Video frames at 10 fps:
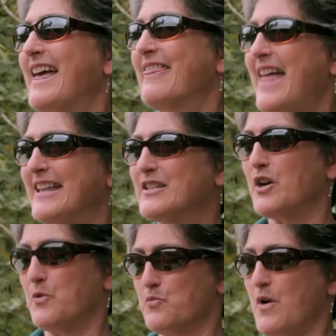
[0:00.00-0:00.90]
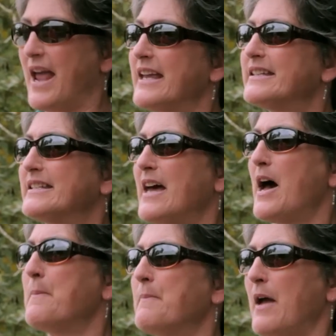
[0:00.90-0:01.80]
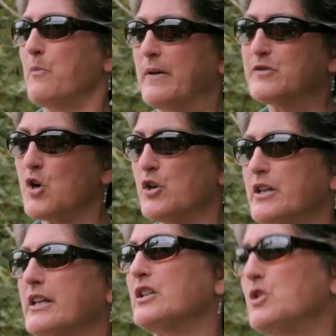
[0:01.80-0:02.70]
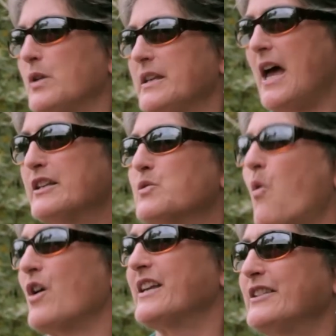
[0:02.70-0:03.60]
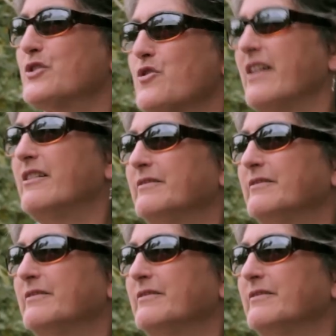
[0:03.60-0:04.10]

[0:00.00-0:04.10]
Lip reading: that's raised up, and we've turned it into a nice walking trail.